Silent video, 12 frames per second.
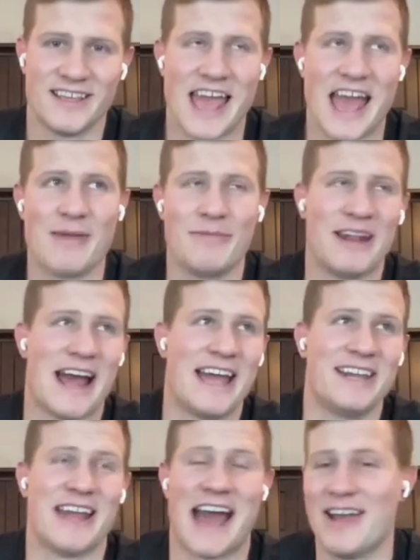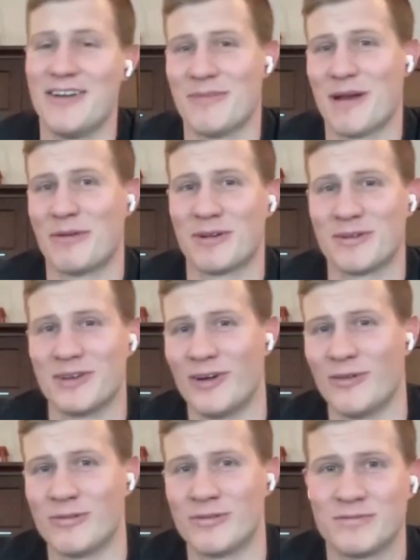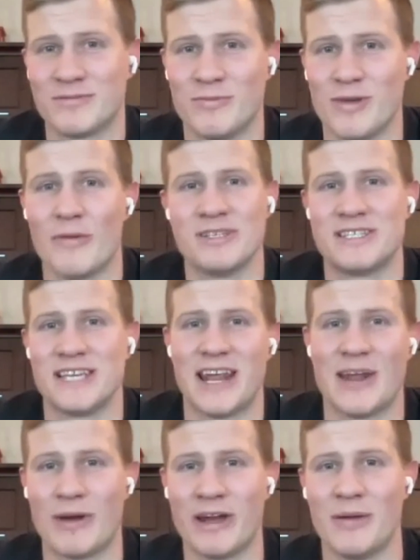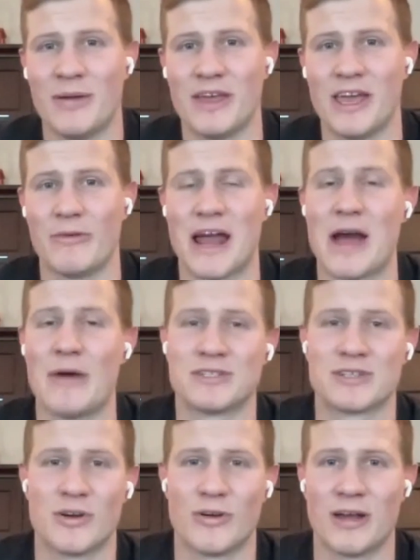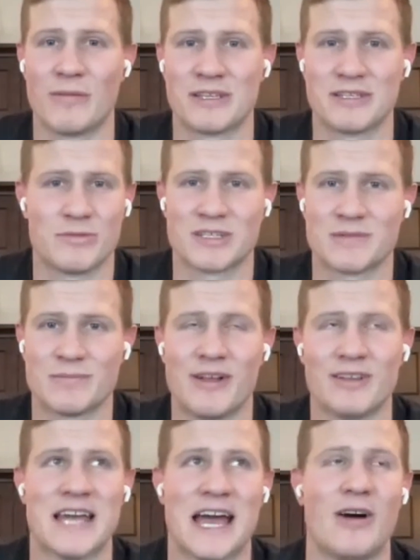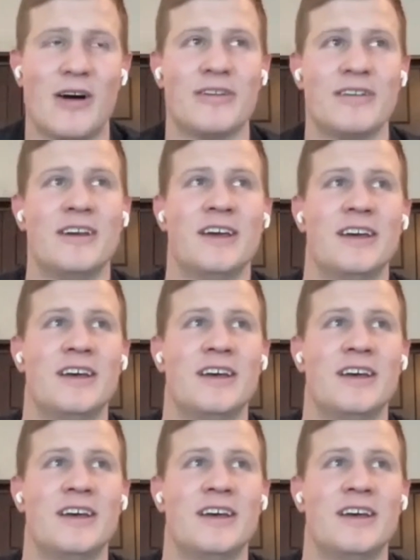Yeah, I mean, I remember, we always did NYWA when I was growing up because we were a small town.